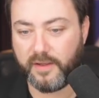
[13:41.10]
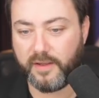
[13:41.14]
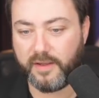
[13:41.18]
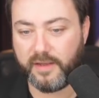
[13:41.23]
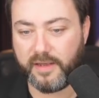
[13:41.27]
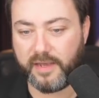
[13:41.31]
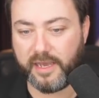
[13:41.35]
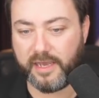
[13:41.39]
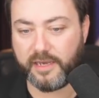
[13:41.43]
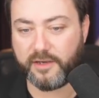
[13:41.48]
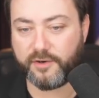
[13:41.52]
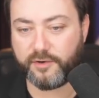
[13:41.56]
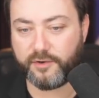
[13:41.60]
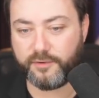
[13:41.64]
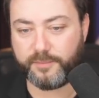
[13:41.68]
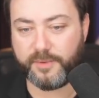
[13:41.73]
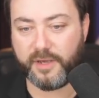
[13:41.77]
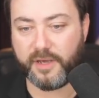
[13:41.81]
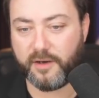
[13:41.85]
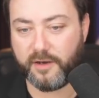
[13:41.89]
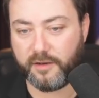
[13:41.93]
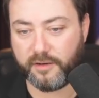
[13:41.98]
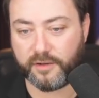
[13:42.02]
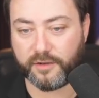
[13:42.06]
It could
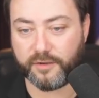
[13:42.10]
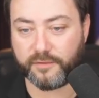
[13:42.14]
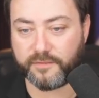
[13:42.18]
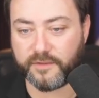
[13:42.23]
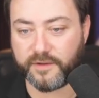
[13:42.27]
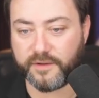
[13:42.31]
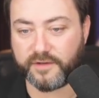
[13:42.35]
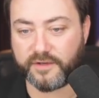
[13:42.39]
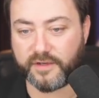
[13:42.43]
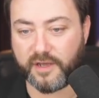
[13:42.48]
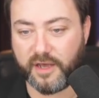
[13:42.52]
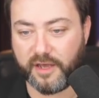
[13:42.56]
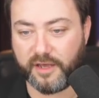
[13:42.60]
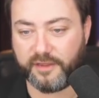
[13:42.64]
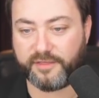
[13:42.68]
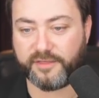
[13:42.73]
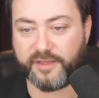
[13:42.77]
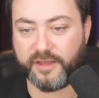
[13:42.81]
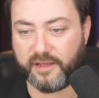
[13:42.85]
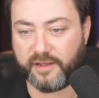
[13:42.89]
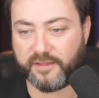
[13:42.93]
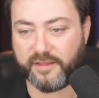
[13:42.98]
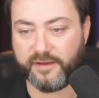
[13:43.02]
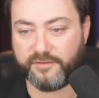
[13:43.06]
be argued that I
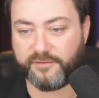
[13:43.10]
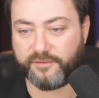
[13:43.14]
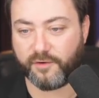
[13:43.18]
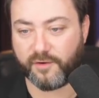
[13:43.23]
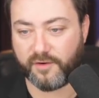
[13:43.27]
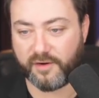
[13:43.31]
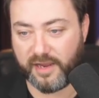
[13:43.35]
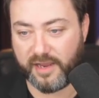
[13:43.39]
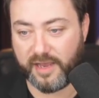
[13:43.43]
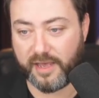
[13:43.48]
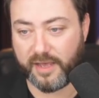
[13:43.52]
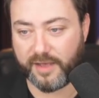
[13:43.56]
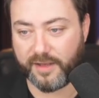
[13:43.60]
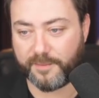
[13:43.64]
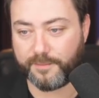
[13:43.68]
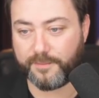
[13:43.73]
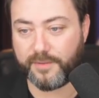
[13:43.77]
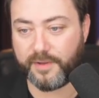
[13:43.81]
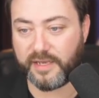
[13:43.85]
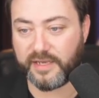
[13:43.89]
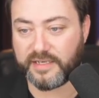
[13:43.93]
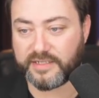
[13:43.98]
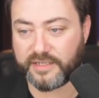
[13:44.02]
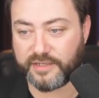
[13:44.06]
think therefore I
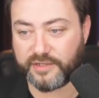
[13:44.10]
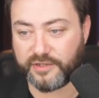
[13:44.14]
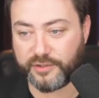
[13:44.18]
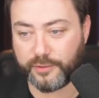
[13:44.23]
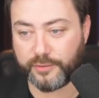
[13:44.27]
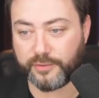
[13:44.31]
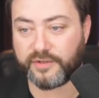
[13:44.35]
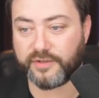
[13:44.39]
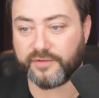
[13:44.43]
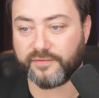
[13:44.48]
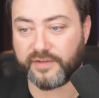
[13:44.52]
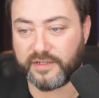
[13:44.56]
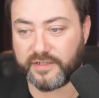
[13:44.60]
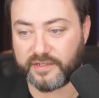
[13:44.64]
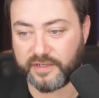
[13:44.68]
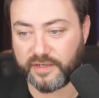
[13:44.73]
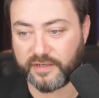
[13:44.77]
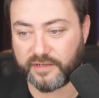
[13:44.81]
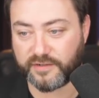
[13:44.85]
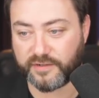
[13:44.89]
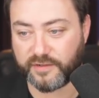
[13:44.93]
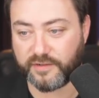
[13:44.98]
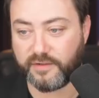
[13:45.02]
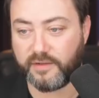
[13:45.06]
am is intuitively
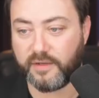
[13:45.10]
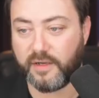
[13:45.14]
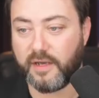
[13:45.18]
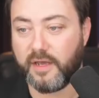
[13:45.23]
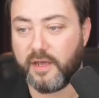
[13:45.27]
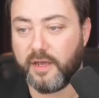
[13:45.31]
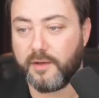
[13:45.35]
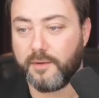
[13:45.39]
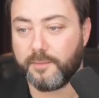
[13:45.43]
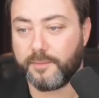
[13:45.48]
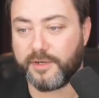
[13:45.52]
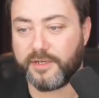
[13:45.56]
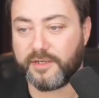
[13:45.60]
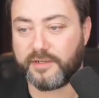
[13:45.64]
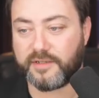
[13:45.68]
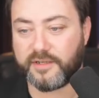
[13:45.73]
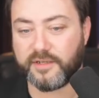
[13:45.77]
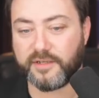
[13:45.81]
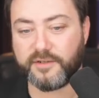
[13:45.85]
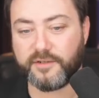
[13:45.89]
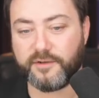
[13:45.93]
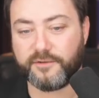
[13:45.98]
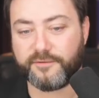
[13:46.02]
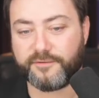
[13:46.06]
certain, but it
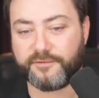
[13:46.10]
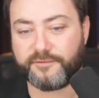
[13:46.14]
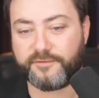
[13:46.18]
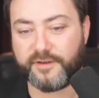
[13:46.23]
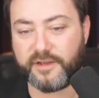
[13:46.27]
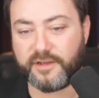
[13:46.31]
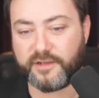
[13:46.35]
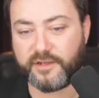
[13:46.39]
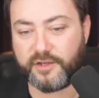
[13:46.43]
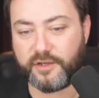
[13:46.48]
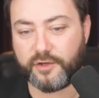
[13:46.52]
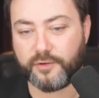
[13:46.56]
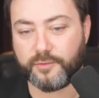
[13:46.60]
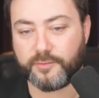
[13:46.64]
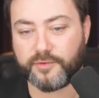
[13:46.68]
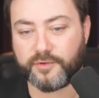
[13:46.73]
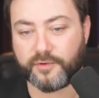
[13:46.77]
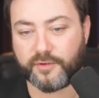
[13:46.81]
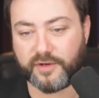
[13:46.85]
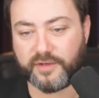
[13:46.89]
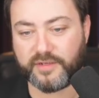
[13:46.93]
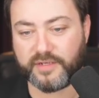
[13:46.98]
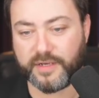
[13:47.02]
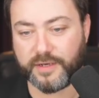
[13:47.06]
does not fit Hume's
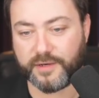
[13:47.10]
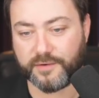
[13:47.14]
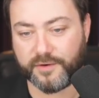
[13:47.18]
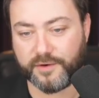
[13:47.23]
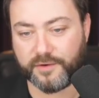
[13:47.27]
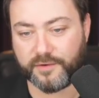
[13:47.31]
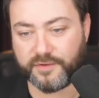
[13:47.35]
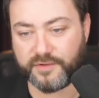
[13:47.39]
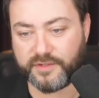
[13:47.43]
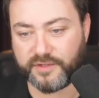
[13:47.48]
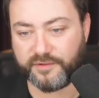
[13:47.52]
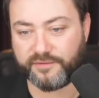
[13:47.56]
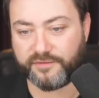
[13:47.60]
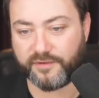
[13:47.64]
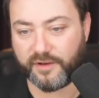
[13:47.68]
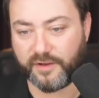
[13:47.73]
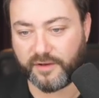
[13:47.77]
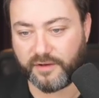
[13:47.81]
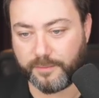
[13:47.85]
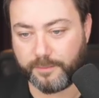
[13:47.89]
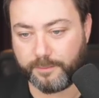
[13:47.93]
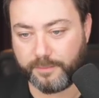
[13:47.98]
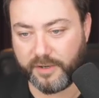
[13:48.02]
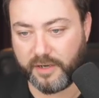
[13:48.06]
criteria as
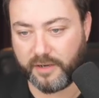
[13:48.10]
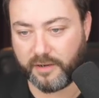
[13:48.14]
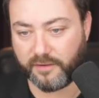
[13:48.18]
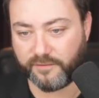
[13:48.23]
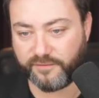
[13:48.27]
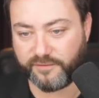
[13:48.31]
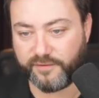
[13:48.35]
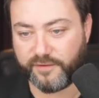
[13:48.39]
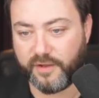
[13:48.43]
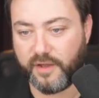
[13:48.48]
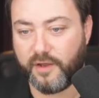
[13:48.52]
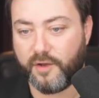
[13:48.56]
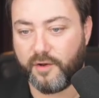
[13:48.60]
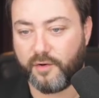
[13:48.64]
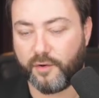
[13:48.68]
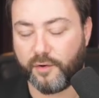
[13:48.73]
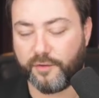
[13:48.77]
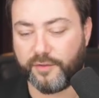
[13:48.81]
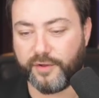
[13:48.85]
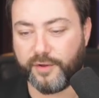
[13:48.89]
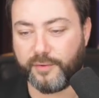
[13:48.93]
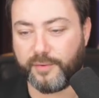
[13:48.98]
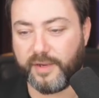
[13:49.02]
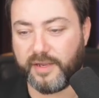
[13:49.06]
defined above,
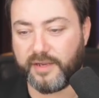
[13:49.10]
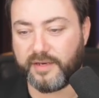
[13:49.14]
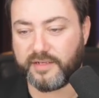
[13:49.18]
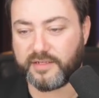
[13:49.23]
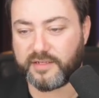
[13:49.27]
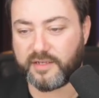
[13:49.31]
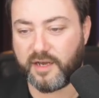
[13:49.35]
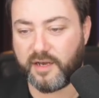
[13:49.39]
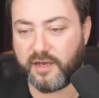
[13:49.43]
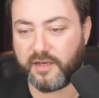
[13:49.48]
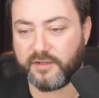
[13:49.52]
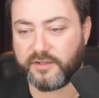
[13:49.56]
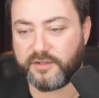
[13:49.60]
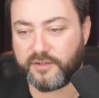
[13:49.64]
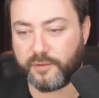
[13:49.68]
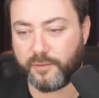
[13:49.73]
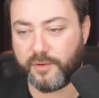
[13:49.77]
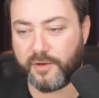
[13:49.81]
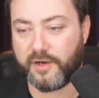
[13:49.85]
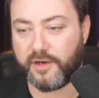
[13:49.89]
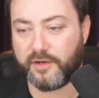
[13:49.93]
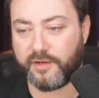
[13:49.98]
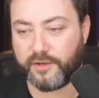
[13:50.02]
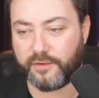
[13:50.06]
although it is hard to
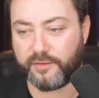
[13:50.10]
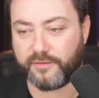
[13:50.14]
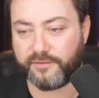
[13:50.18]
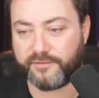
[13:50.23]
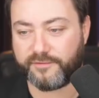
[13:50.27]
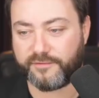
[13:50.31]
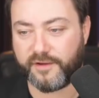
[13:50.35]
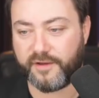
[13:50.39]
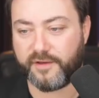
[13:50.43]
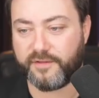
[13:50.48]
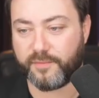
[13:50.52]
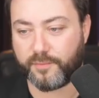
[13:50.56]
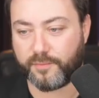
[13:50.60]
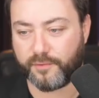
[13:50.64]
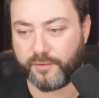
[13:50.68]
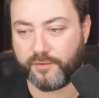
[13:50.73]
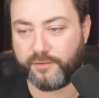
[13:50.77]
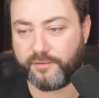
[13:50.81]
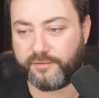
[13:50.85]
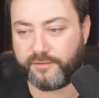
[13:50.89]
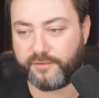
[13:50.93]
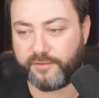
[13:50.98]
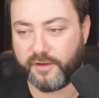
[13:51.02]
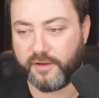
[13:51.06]
argue that further
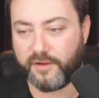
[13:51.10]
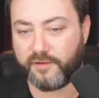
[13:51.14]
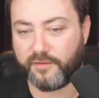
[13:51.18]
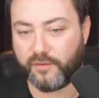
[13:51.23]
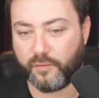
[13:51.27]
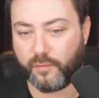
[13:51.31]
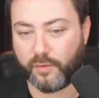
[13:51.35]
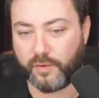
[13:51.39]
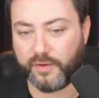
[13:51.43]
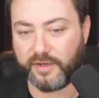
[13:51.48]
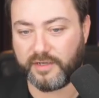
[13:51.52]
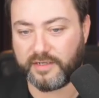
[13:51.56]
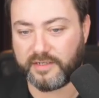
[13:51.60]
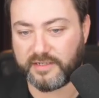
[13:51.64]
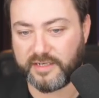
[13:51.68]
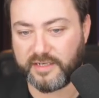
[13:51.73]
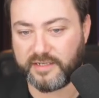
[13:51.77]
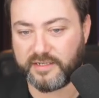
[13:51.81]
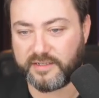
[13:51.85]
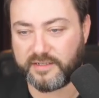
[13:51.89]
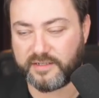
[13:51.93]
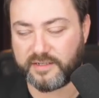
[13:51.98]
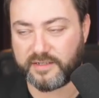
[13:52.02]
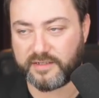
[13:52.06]
proof that one
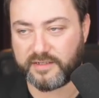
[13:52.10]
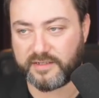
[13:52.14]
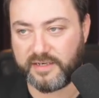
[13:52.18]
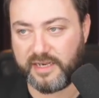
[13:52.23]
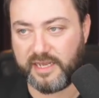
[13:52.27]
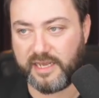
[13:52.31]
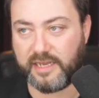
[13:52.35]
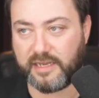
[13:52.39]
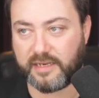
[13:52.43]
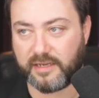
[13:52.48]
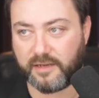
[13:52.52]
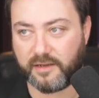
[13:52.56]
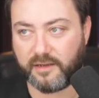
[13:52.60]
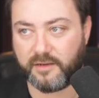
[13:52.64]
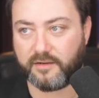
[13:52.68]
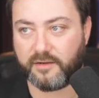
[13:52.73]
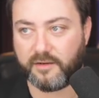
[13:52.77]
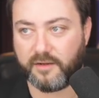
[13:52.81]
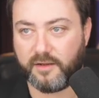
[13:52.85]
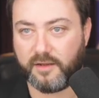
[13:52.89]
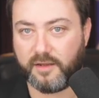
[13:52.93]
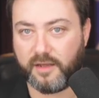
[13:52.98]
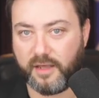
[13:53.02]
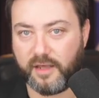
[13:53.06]
exists is needed
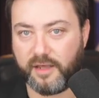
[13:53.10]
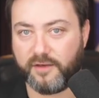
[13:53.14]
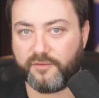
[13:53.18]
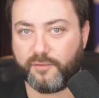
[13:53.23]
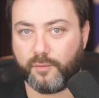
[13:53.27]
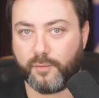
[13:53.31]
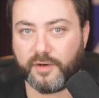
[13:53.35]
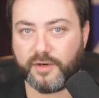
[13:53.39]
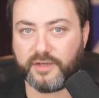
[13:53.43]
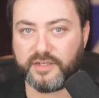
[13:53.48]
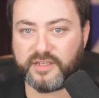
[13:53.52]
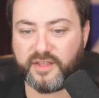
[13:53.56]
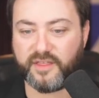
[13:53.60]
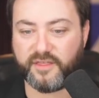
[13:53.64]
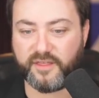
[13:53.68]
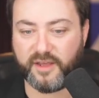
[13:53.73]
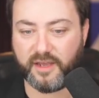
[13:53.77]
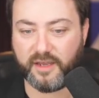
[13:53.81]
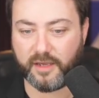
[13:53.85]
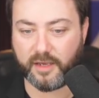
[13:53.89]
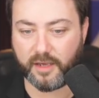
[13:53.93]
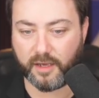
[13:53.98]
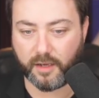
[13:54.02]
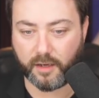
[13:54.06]
if one is
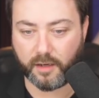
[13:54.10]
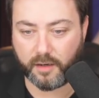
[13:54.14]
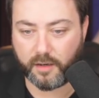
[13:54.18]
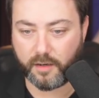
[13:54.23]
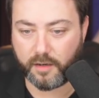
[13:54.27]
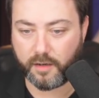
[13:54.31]
thinking.